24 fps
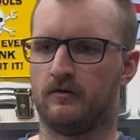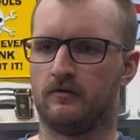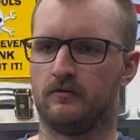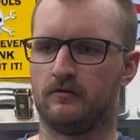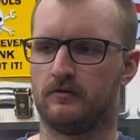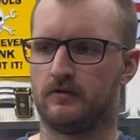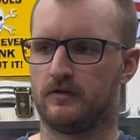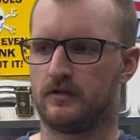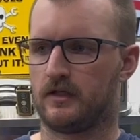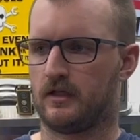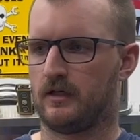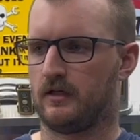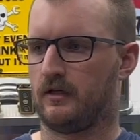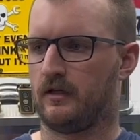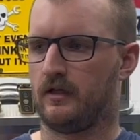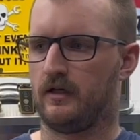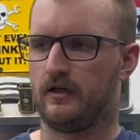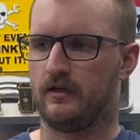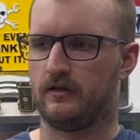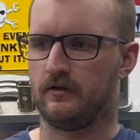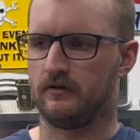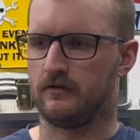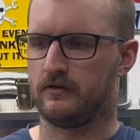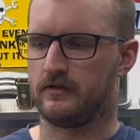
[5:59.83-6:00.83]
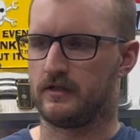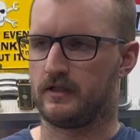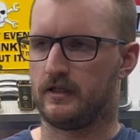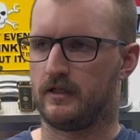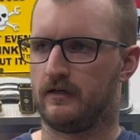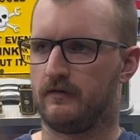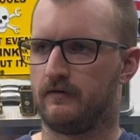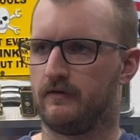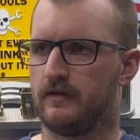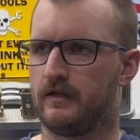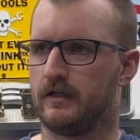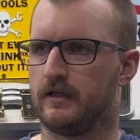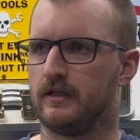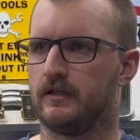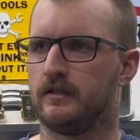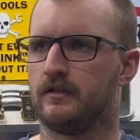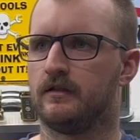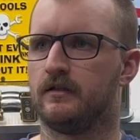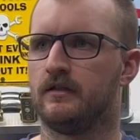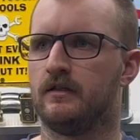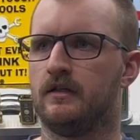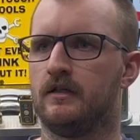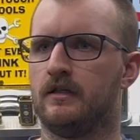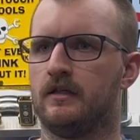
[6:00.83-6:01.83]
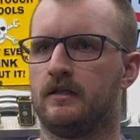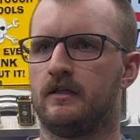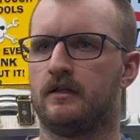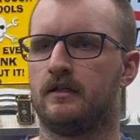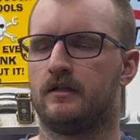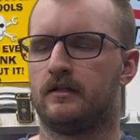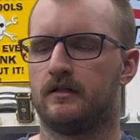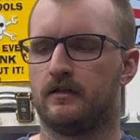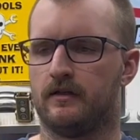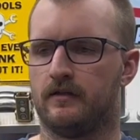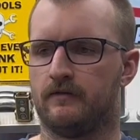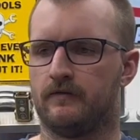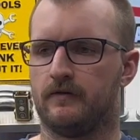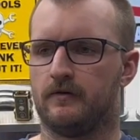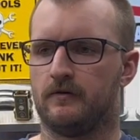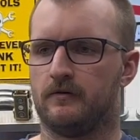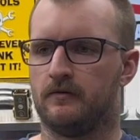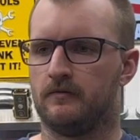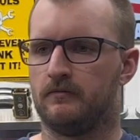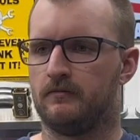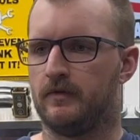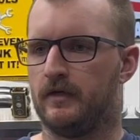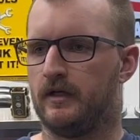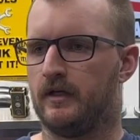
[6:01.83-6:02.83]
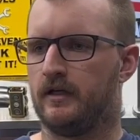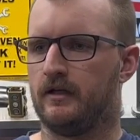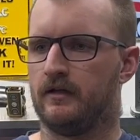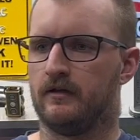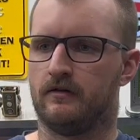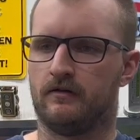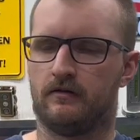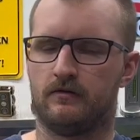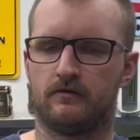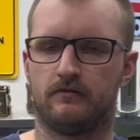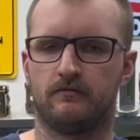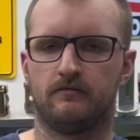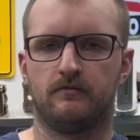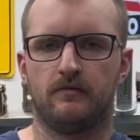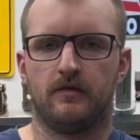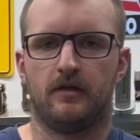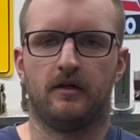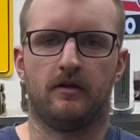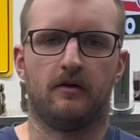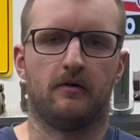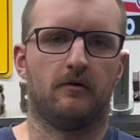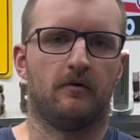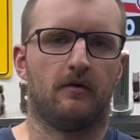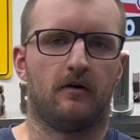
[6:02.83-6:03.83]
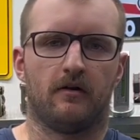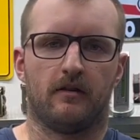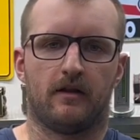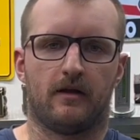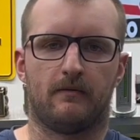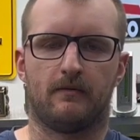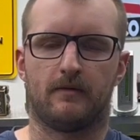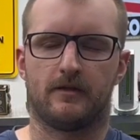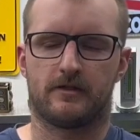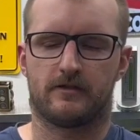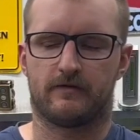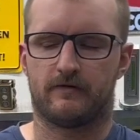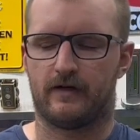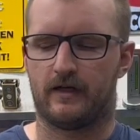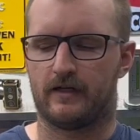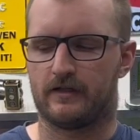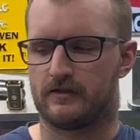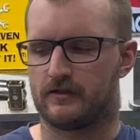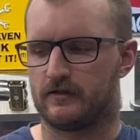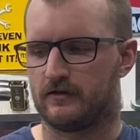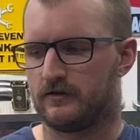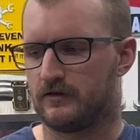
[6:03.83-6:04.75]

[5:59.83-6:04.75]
stock gears and everything, if it would be, all that much faster.